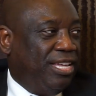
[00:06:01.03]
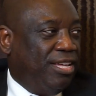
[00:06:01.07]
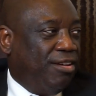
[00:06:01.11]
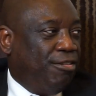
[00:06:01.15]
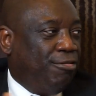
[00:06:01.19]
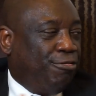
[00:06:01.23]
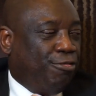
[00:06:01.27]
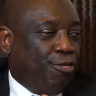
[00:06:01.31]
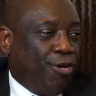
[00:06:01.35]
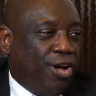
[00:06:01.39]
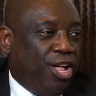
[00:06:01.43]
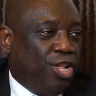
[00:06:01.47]

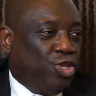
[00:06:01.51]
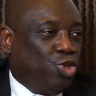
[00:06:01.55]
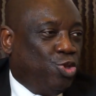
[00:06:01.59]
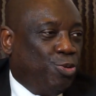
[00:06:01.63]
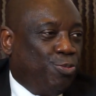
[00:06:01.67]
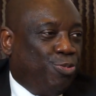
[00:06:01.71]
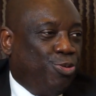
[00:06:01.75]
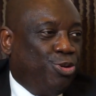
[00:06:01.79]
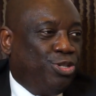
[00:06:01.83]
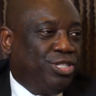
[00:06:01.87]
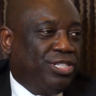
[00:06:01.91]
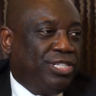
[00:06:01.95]
Fuel to
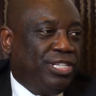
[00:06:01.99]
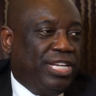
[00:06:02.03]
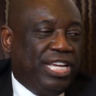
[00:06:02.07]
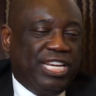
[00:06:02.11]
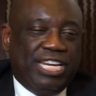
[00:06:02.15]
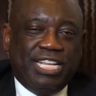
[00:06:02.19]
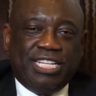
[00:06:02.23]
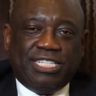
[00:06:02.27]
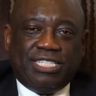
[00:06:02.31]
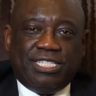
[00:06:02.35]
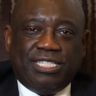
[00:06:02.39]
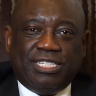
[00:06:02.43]
put
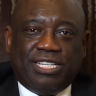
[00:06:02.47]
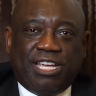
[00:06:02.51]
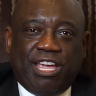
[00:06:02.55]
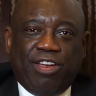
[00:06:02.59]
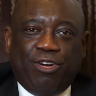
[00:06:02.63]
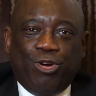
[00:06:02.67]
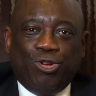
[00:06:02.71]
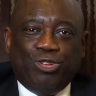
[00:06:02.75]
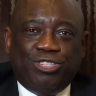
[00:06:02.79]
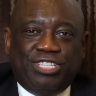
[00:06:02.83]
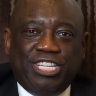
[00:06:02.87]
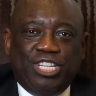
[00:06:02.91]
in his
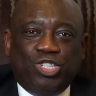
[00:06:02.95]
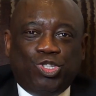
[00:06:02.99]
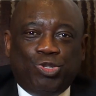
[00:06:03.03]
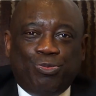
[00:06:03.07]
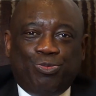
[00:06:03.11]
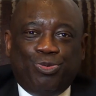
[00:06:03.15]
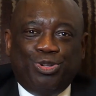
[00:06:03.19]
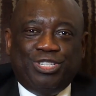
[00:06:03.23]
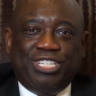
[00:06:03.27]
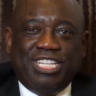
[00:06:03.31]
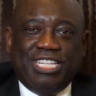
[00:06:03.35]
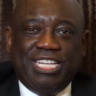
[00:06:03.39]
kerosene, to
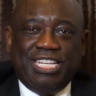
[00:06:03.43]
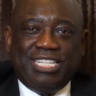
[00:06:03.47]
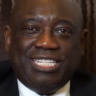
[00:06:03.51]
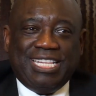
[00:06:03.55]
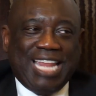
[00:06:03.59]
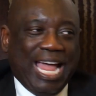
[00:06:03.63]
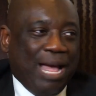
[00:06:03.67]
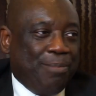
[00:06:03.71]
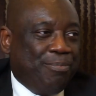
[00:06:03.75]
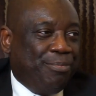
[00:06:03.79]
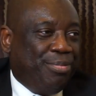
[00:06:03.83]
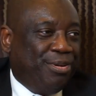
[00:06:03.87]
put in his
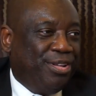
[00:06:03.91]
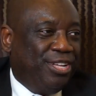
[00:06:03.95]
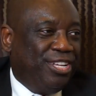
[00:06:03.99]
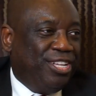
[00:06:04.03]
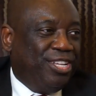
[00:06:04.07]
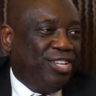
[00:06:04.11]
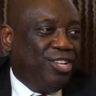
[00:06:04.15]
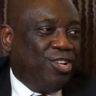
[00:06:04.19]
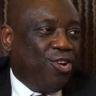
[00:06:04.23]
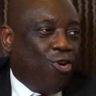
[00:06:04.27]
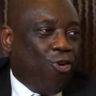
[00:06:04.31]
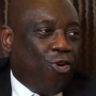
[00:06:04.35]
lamp
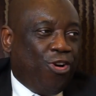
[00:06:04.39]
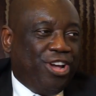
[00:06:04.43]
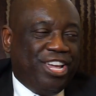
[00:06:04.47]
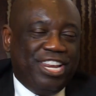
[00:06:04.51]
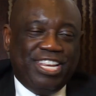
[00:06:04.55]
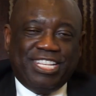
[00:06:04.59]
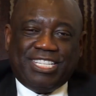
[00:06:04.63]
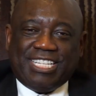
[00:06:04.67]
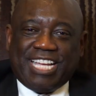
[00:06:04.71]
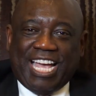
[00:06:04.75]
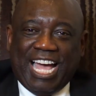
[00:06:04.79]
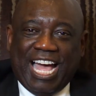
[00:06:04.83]
or in
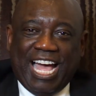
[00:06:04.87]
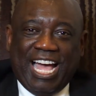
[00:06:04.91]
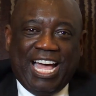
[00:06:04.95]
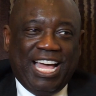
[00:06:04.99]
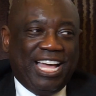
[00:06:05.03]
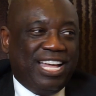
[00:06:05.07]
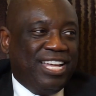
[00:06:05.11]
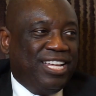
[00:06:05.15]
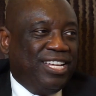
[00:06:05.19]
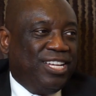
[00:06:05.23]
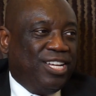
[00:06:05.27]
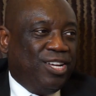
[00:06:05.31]
his
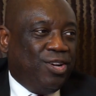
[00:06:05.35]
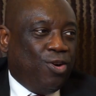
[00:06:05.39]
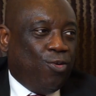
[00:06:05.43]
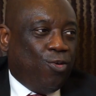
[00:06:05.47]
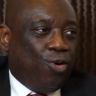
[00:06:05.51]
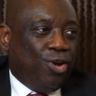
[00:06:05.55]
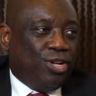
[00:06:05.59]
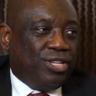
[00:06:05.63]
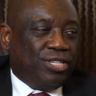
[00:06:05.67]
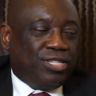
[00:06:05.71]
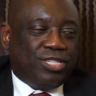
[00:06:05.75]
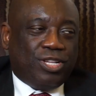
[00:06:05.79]
car
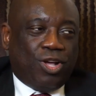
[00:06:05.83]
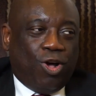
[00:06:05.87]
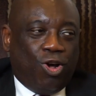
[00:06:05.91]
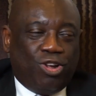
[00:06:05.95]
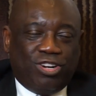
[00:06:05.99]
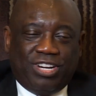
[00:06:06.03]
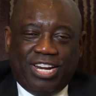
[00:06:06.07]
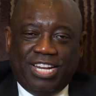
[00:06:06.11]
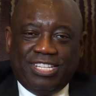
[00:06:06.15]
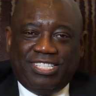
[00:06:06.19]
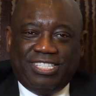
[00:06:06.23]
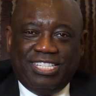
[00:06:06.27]
was
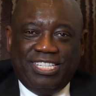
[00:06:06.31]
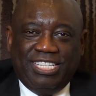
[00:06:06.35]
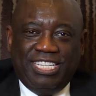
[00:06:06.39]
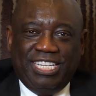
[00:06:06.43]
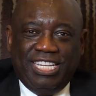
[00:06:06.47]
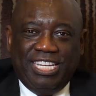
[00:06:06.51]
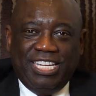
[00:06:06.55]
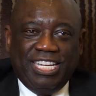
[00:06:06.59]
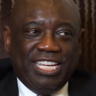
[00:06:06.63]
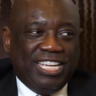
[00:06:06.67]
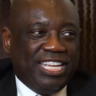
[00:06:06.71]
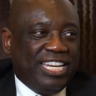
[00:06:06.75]
100
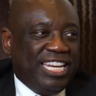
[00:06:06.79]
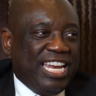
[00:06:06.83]
cedi,